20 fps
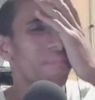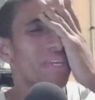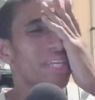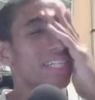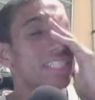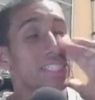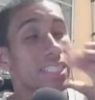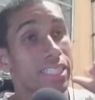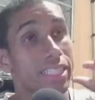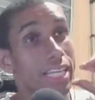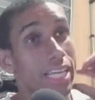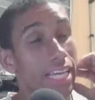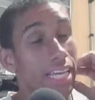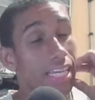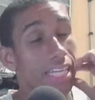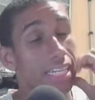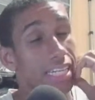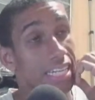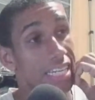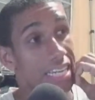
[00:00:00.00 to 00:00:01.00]
said,
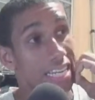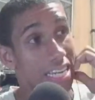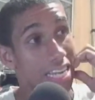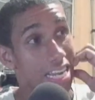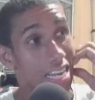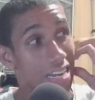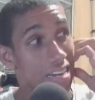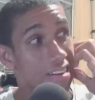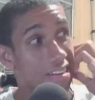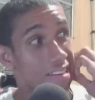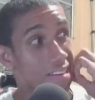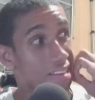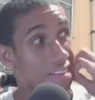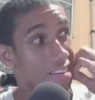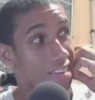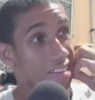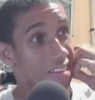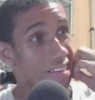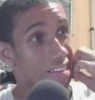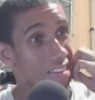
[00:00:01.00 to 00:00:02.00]

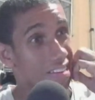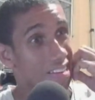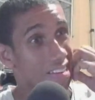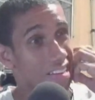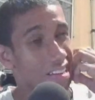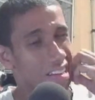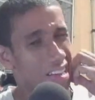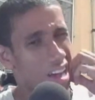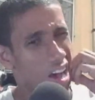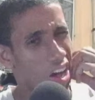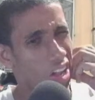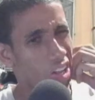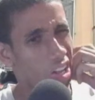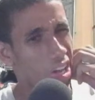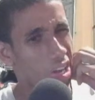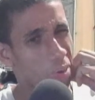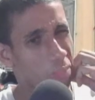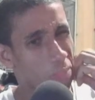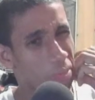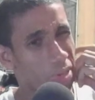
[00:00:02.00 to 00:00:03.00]
a lot
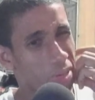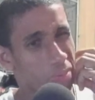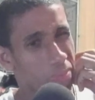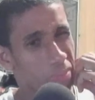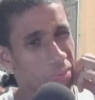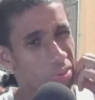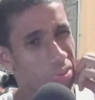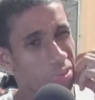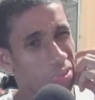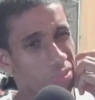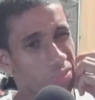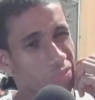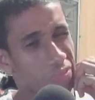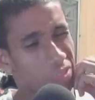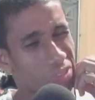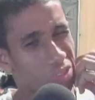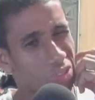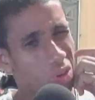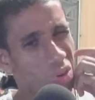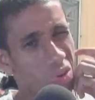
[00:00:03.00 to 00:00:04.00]
of people
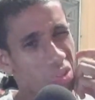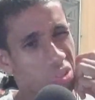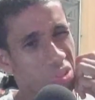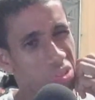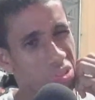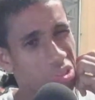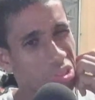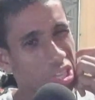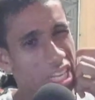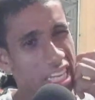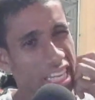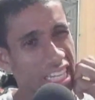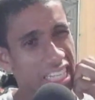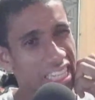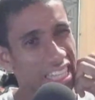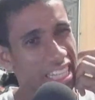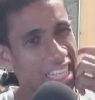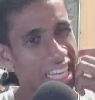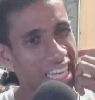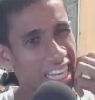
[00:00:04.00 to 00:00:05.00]
don't think
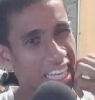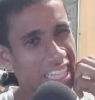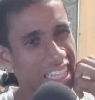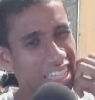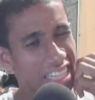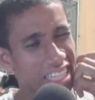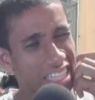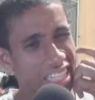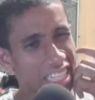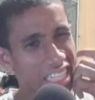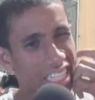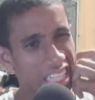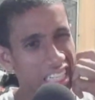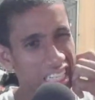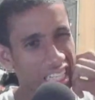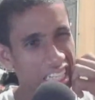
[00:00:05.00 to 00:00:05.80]
that the